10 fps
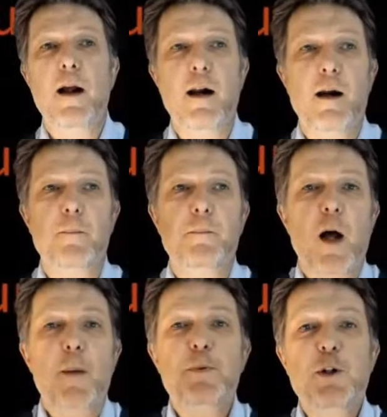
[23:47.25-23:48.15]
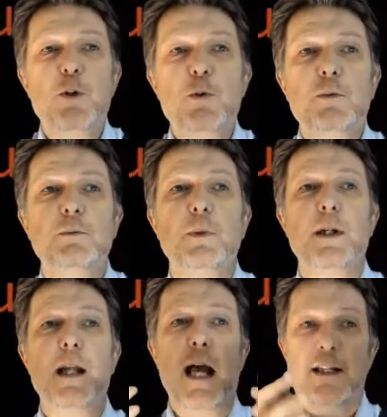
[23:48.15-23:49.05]
up to
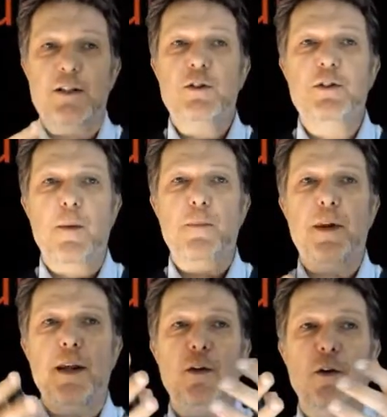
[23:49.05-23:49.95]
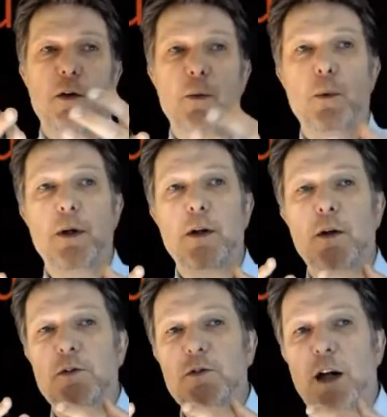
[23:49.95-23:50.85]
when they ask you something or when
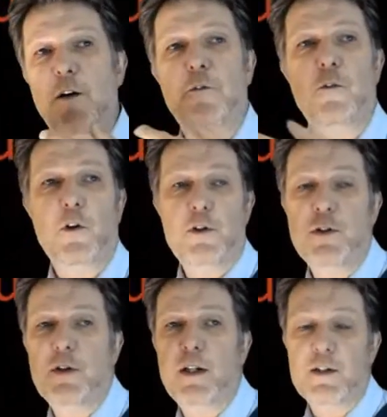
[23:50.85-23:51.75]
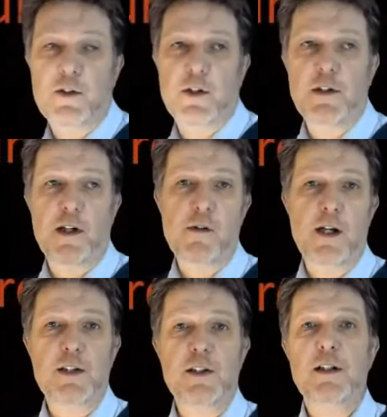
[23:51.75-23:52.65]
they try to force you in a certain
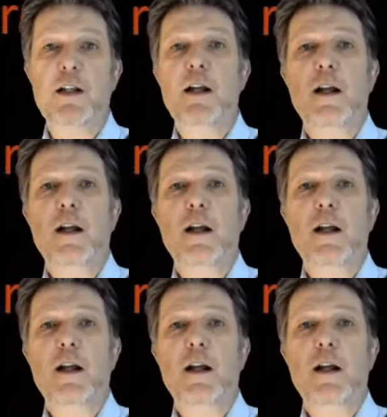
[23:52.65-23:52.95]
direction,